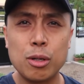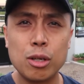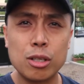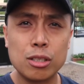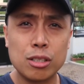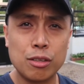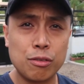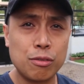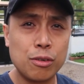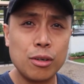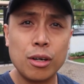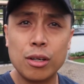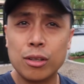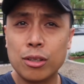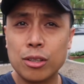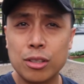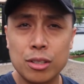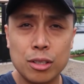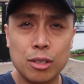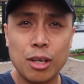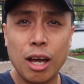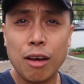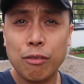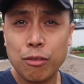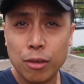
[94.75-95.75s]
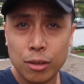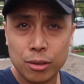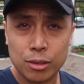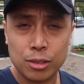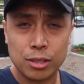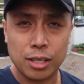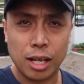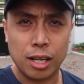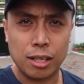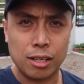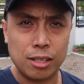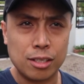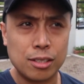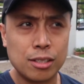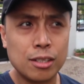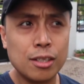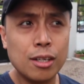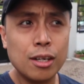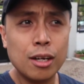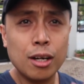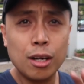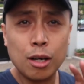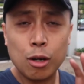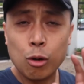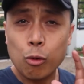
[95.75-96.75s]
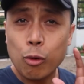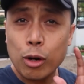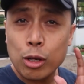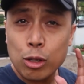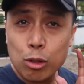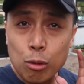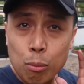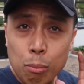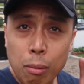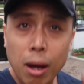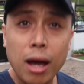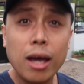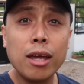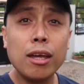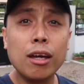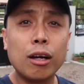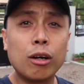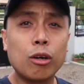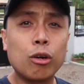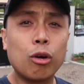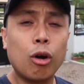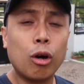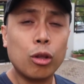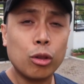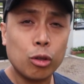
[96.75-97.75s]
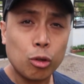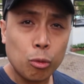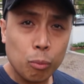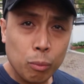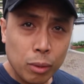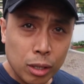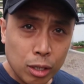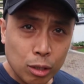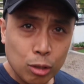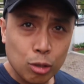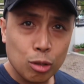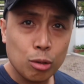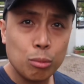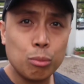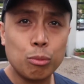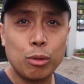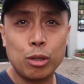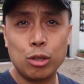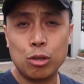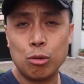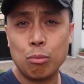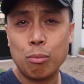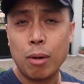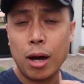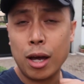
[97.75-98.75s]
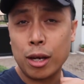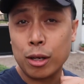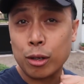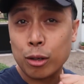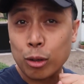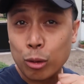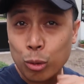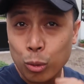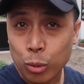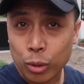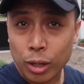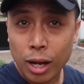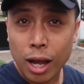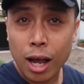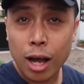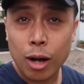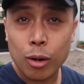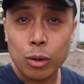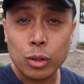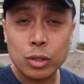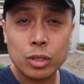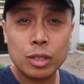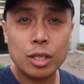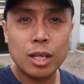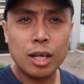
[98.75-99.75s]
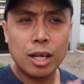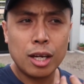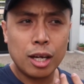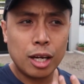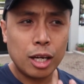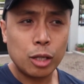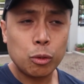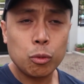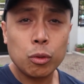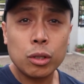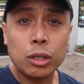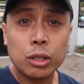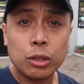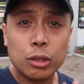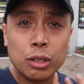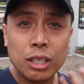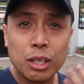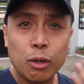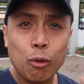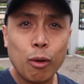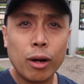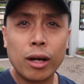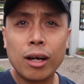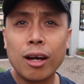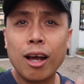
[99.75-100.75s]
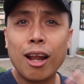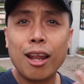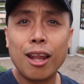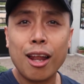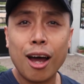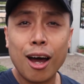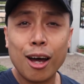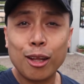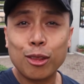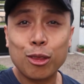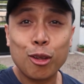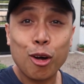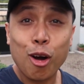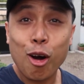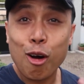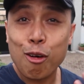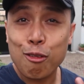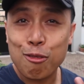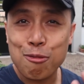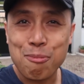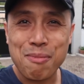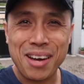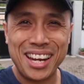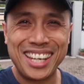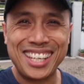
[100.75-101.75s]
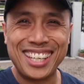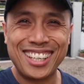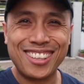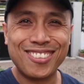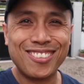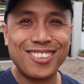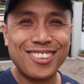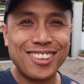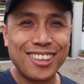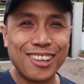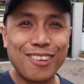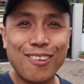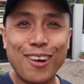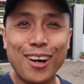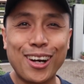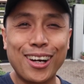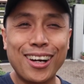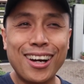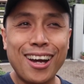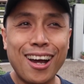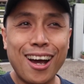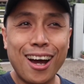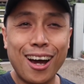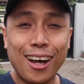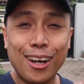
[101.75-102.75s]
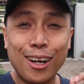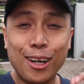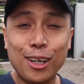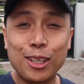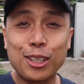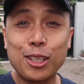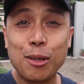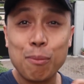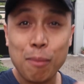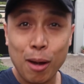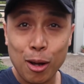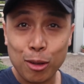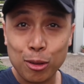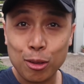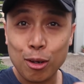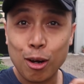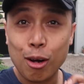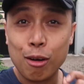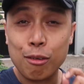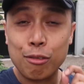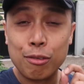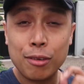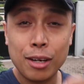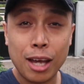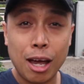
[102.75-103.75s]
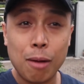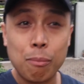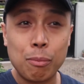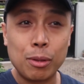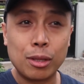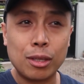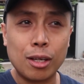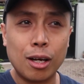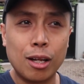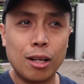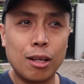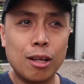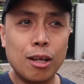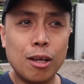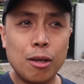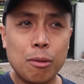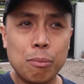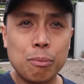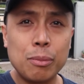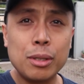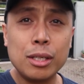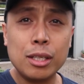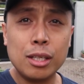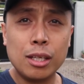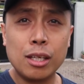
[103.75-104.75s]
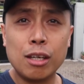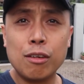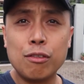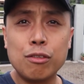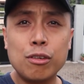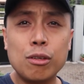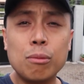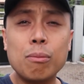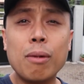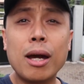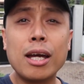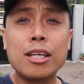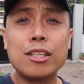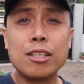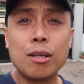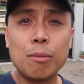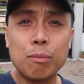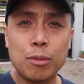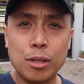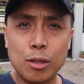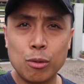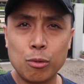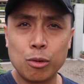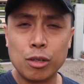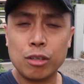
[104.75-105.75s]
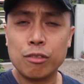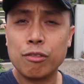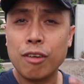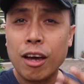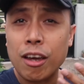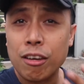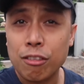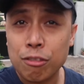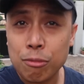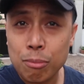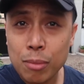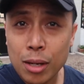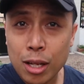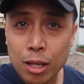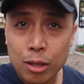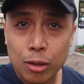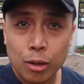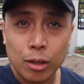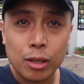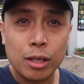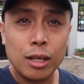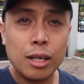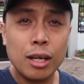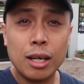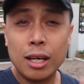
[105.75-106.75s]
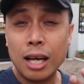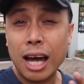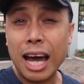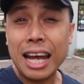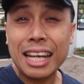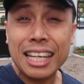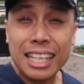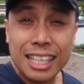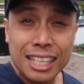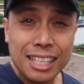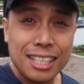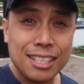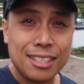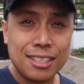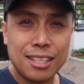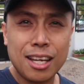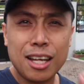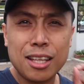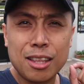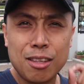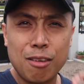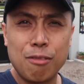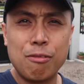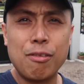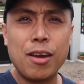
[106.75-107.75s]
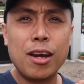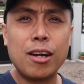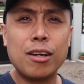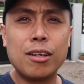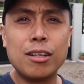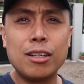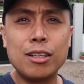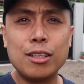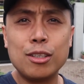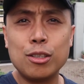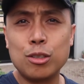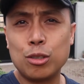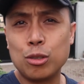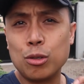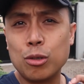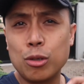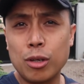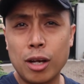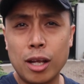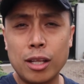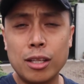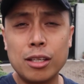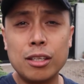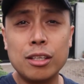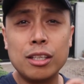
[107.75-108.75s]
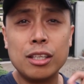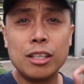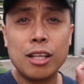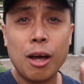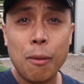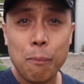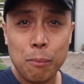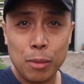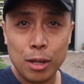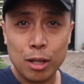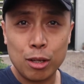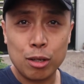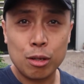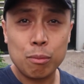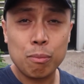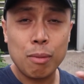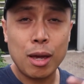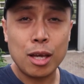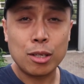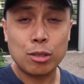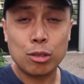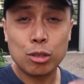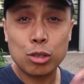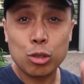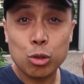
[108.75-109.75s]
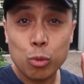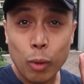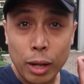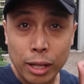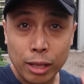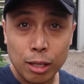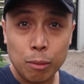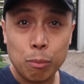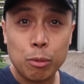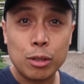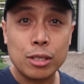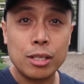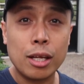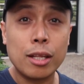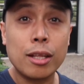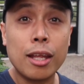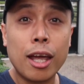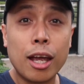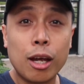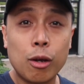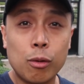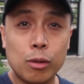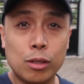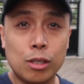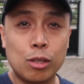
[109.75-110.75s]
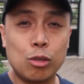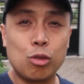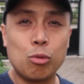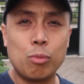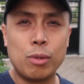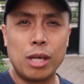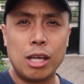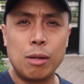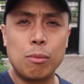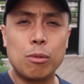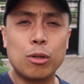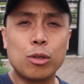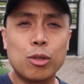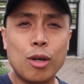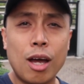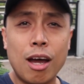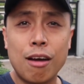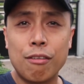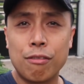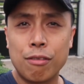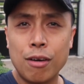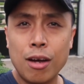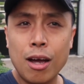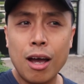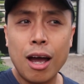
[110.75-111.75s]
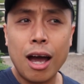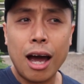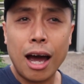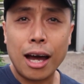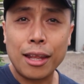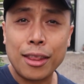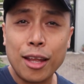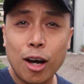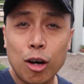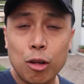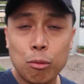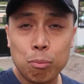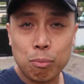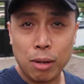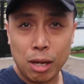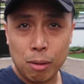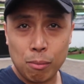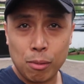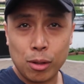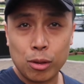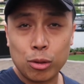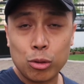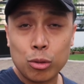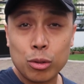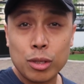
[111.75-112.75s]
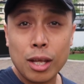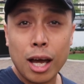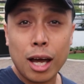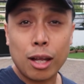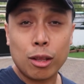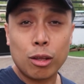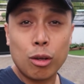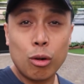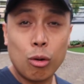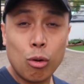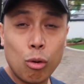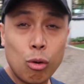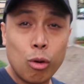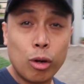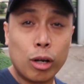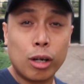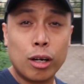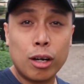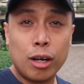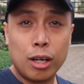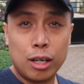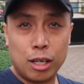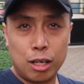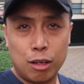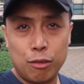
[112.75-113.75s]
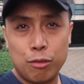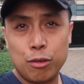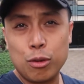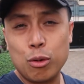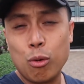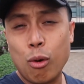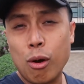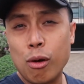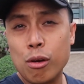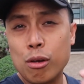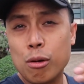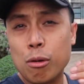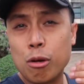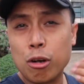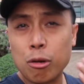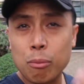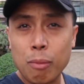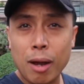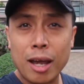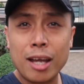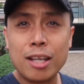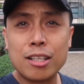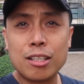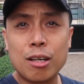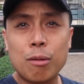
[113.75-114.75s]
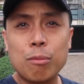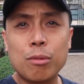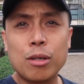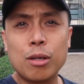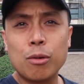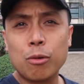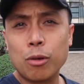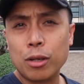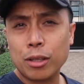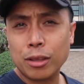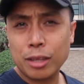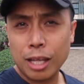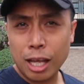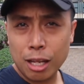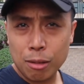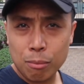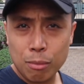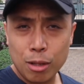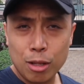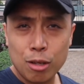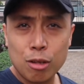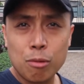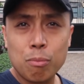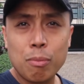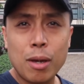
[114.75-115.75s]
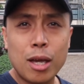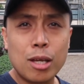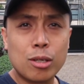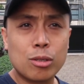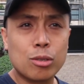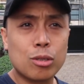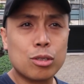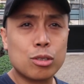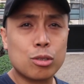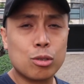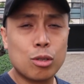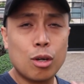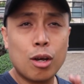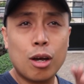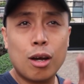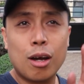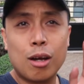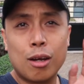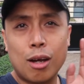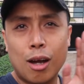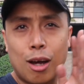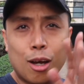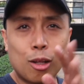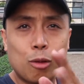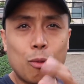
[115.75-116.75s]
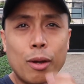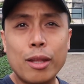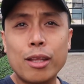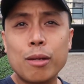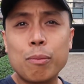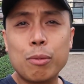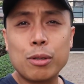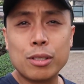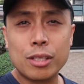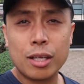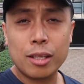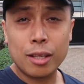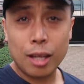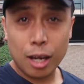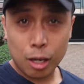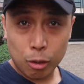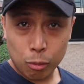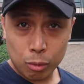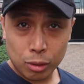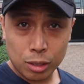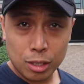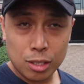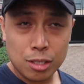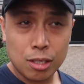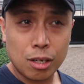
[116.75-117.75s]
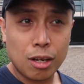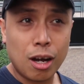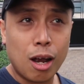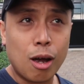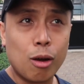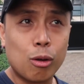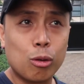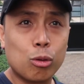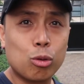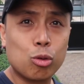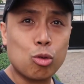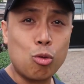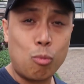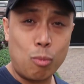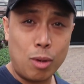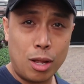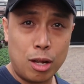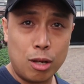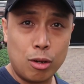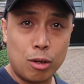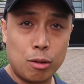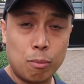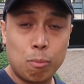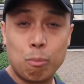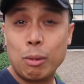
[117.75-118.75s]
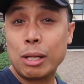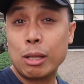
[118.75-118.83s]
Because if you you have to understand this. When you buy a condominium, when you buy your own house, it will require a lot of money. It would require a large amount of capital. Meaning, if you'd buy something worth 5 million, at least, at the very least, you already need 1 million pesos, 20% equity to be able to have a down payment to that. Or if you're buying something worth 10 million pesos, 20% equity is around 2 million.